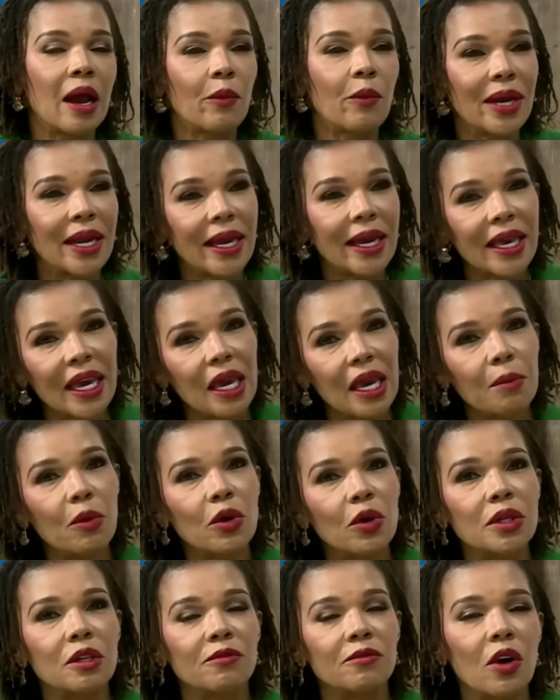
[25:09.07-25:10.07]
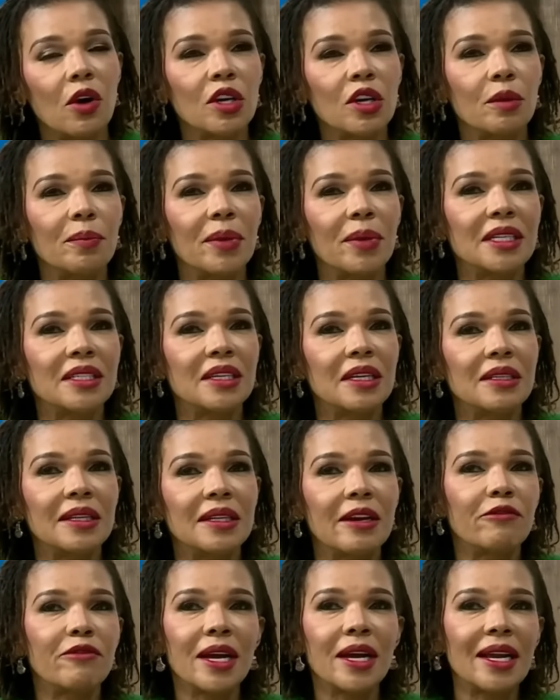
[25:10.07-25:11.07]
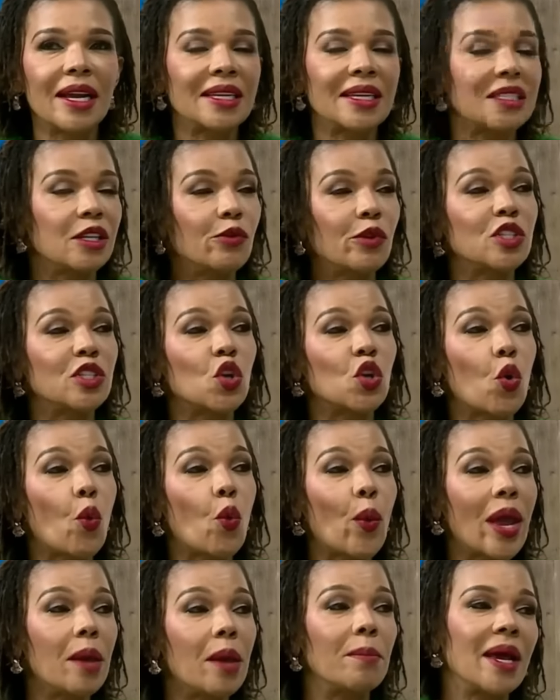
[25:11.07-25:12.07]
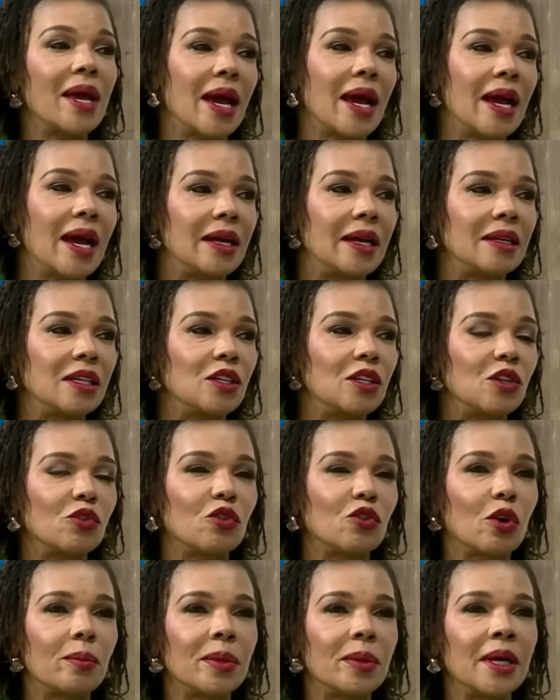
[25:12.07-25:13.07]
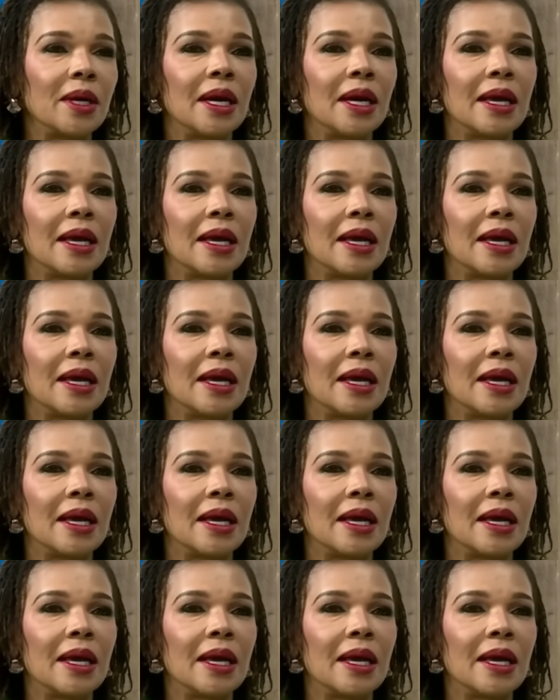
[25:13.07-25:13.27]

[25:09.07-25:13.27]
And when they came out of occupation, they realized they were so way behind in Europe